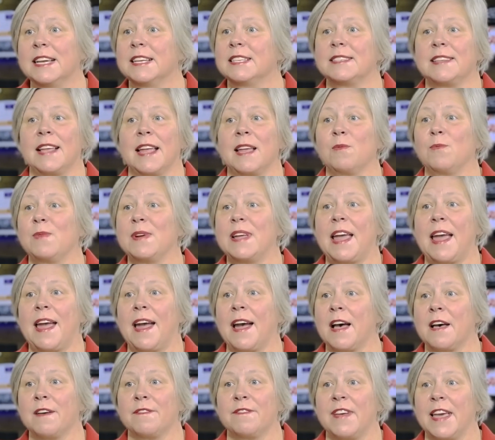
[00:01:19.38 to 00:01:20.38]
saying we
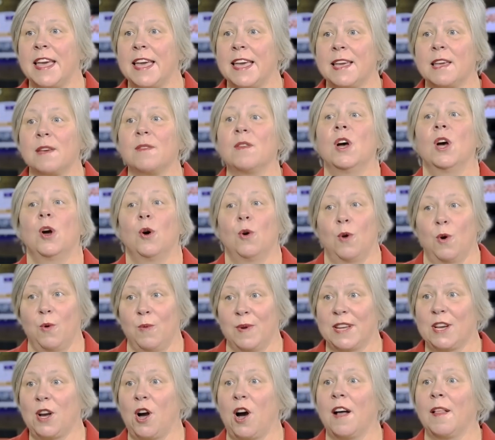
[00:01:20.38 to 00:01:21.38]
have a what
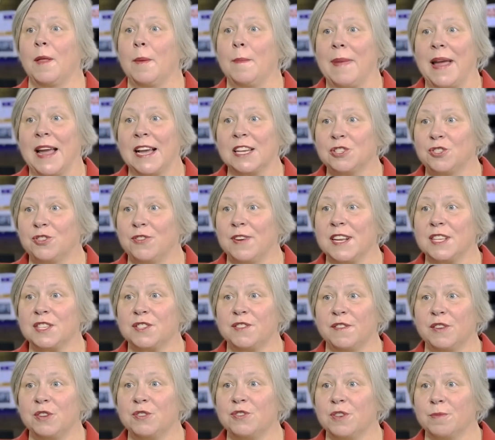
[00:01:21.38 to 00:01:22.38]
we call a mass
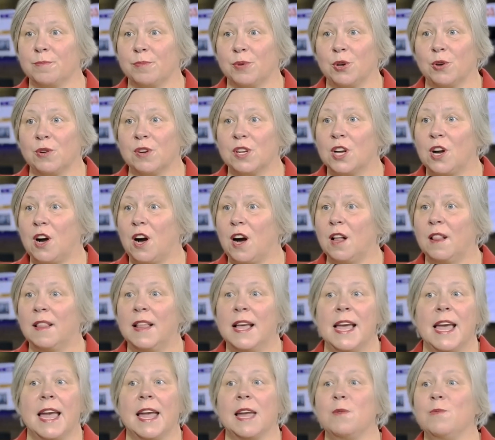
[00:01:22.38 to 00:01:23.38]
transfusion protocol,
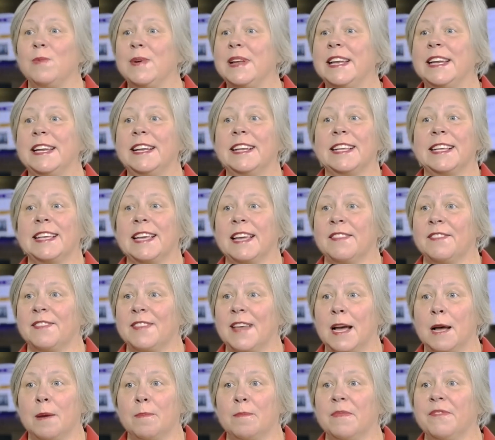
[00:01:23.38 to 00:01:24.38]
and we need to get
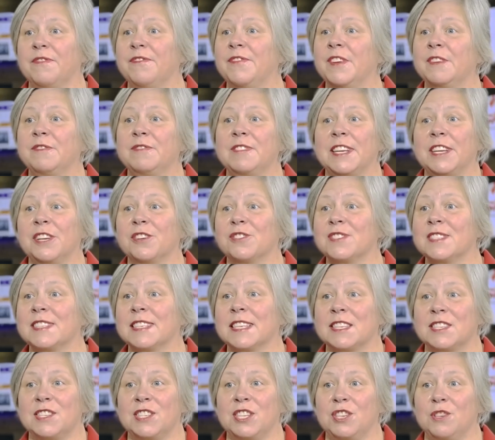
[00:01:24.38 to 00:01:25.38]
them 50 or
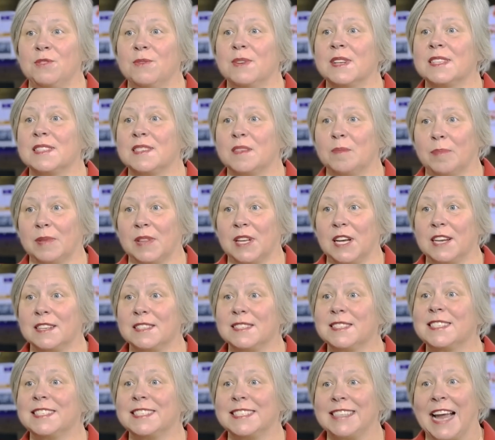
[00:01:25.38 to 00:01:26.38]
60 units of
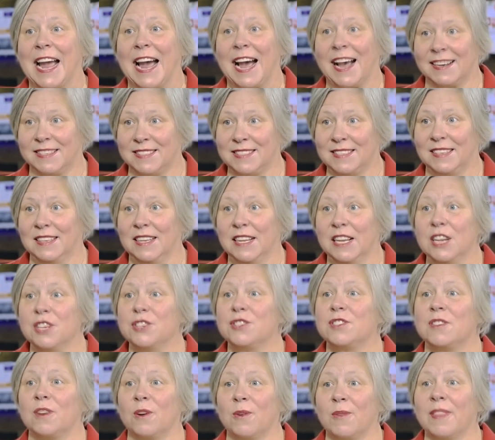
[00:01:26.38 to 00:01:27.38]
blood stat.
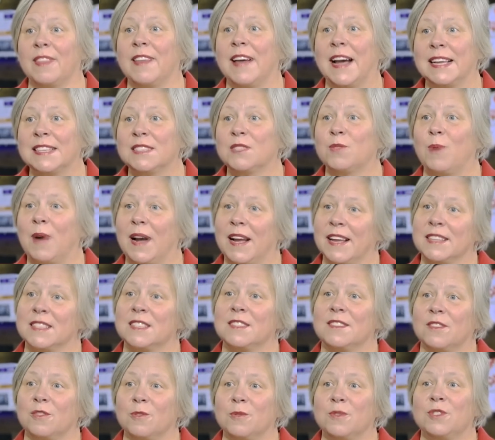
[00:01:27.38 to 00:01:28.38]
So that's why
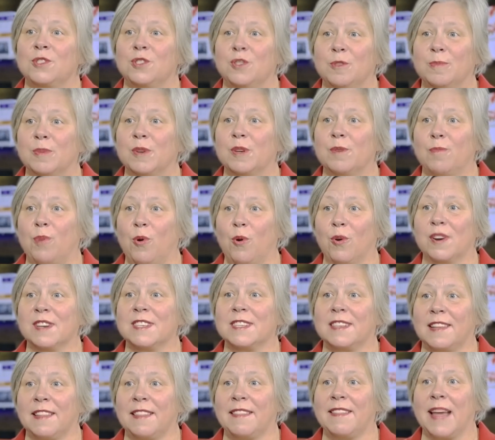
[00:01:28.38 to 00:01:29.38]
it's super
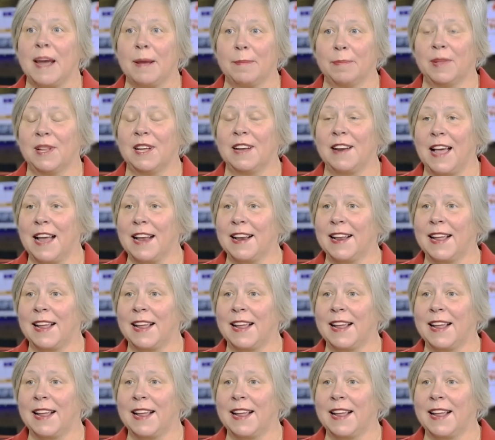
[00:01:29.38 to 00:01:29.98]
important to have that blood on